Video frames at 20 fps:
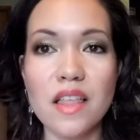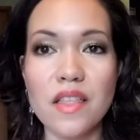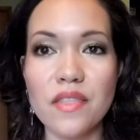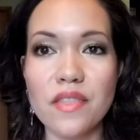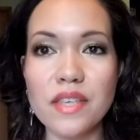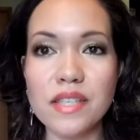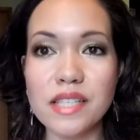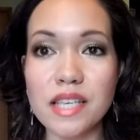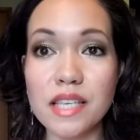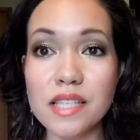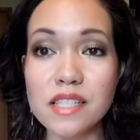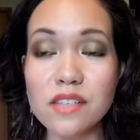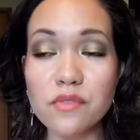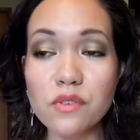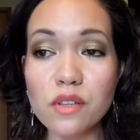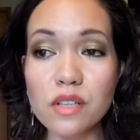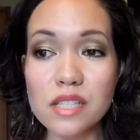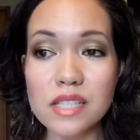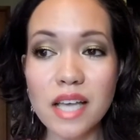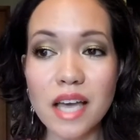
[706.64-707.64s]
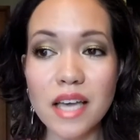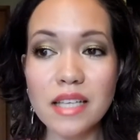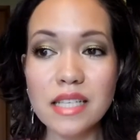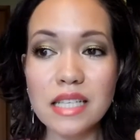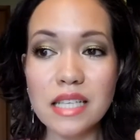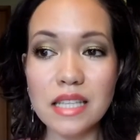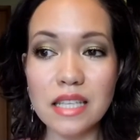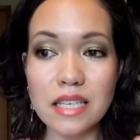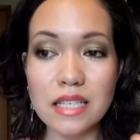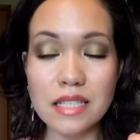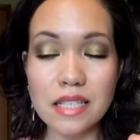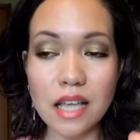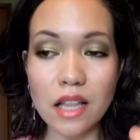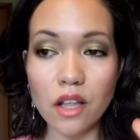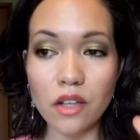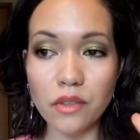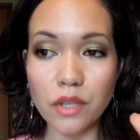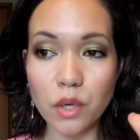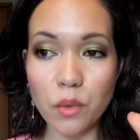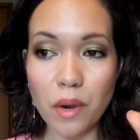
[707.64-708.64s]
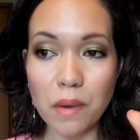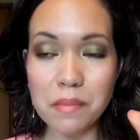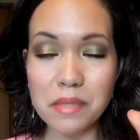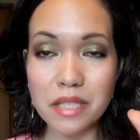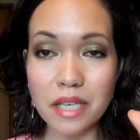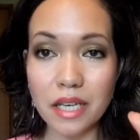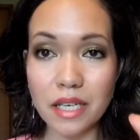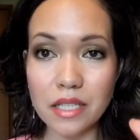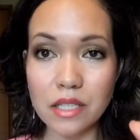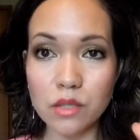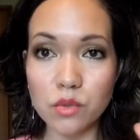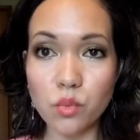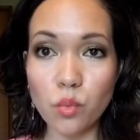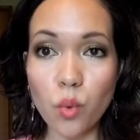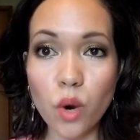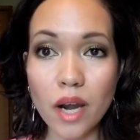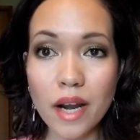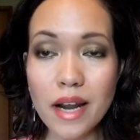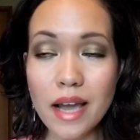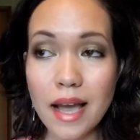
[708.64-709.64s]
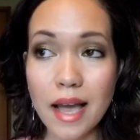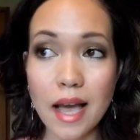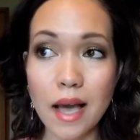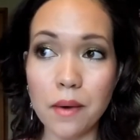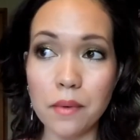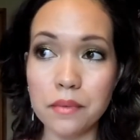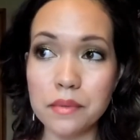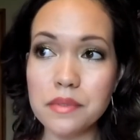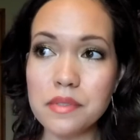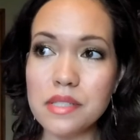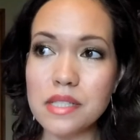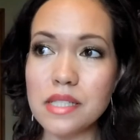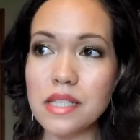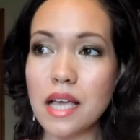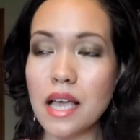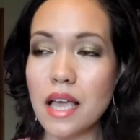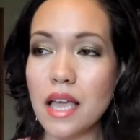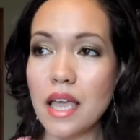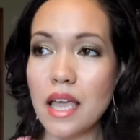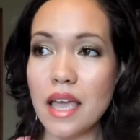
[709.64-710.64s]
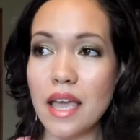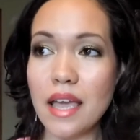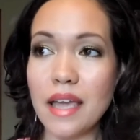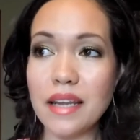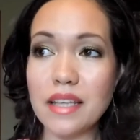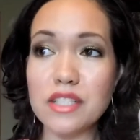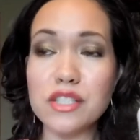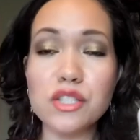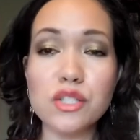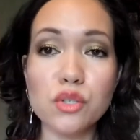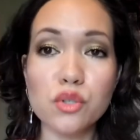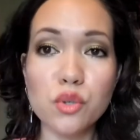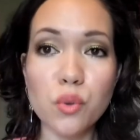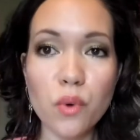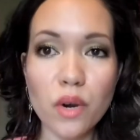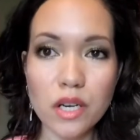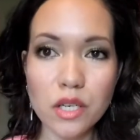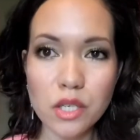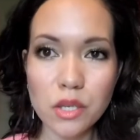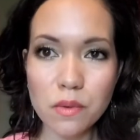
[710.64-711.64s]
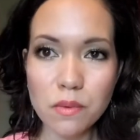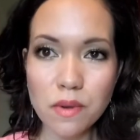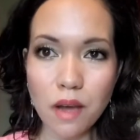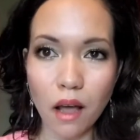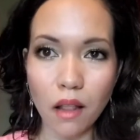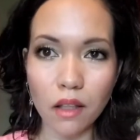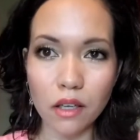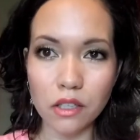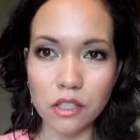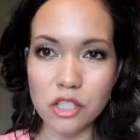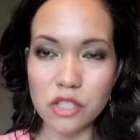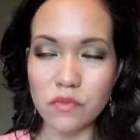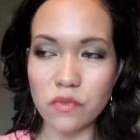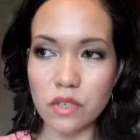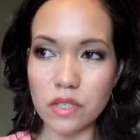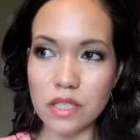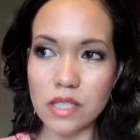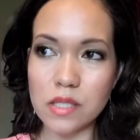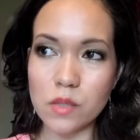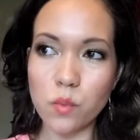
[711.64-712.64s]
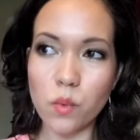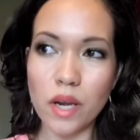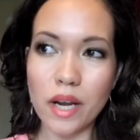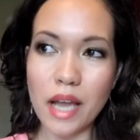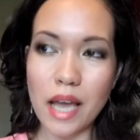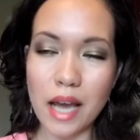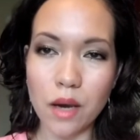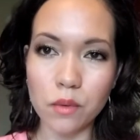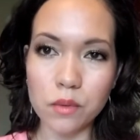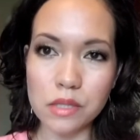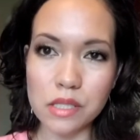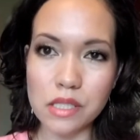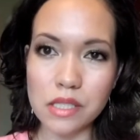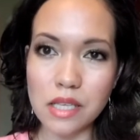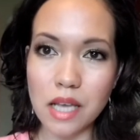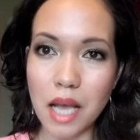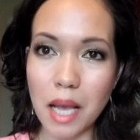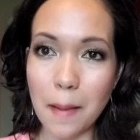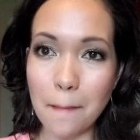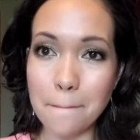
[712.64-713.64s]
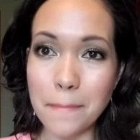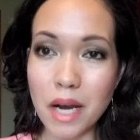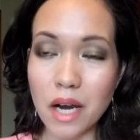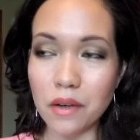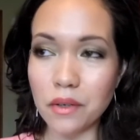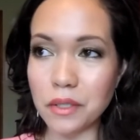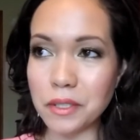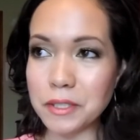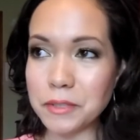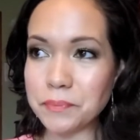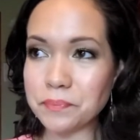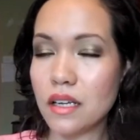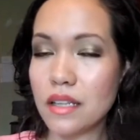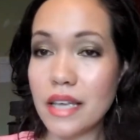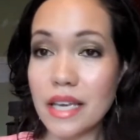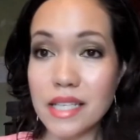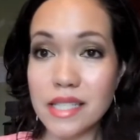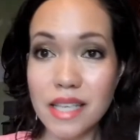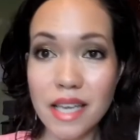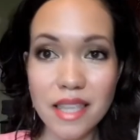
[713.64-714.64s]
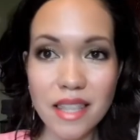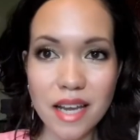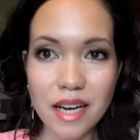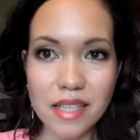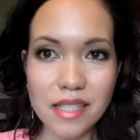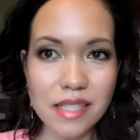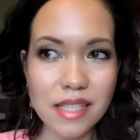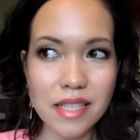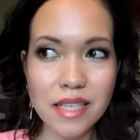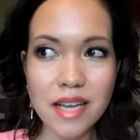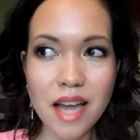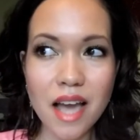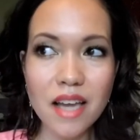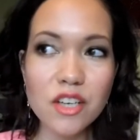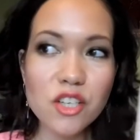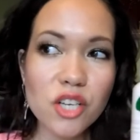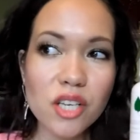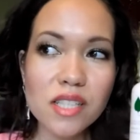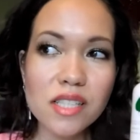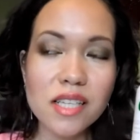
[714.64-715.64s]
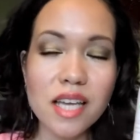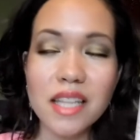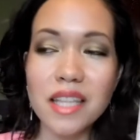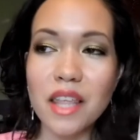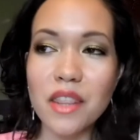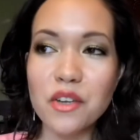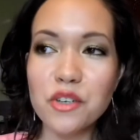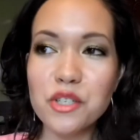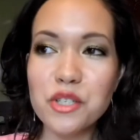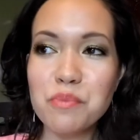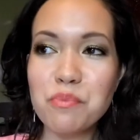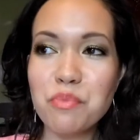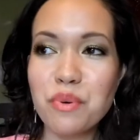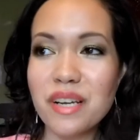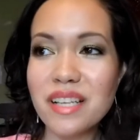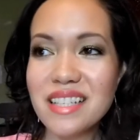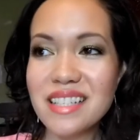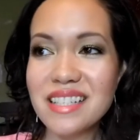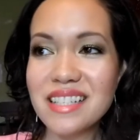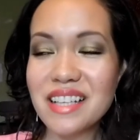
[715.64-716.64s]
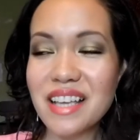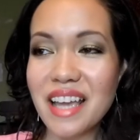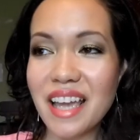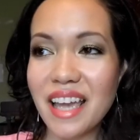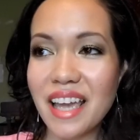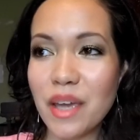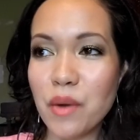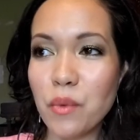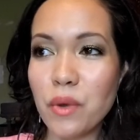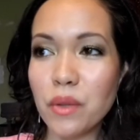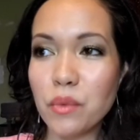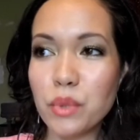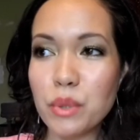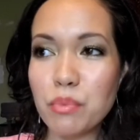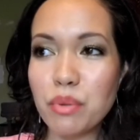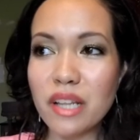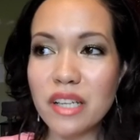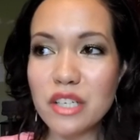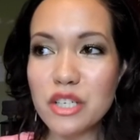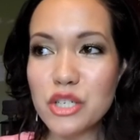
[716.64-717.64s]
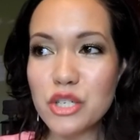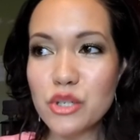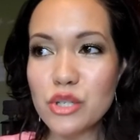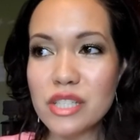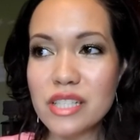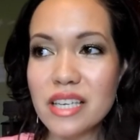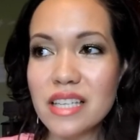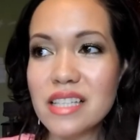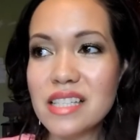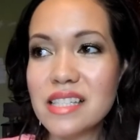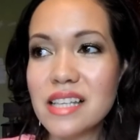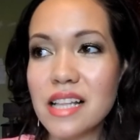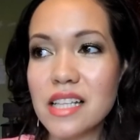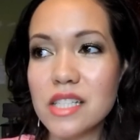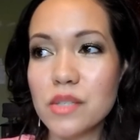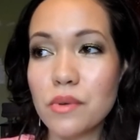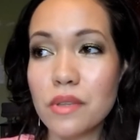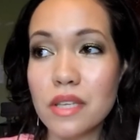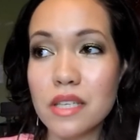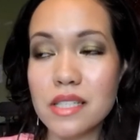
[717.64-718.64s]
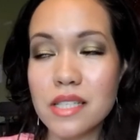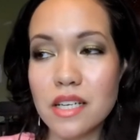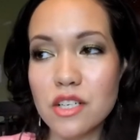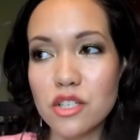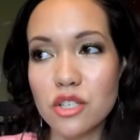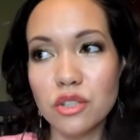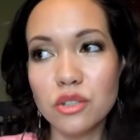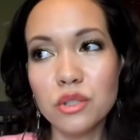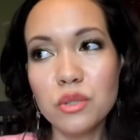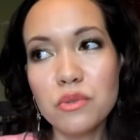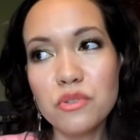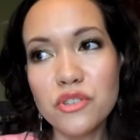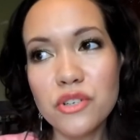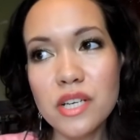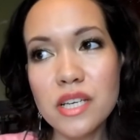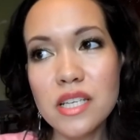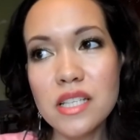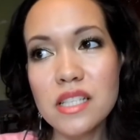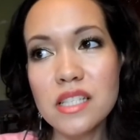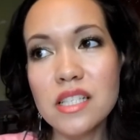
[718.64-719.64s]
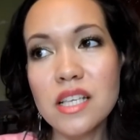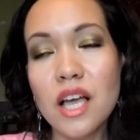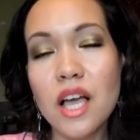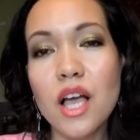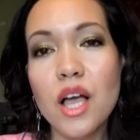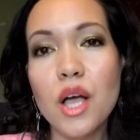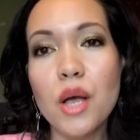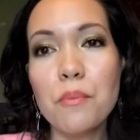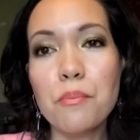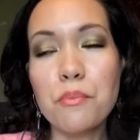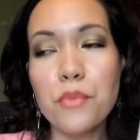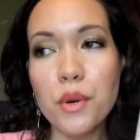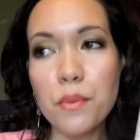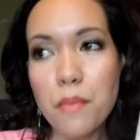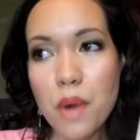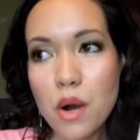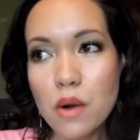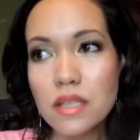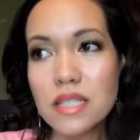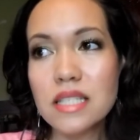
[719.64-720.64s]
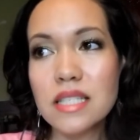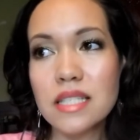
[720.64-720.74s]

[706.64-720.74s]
This is the full size that they sell on their website. It is one ounce and it's $22 for this one ounce bottle. They say that it's not just another spritz. It will replenish your skin cells with essential nutrients, promote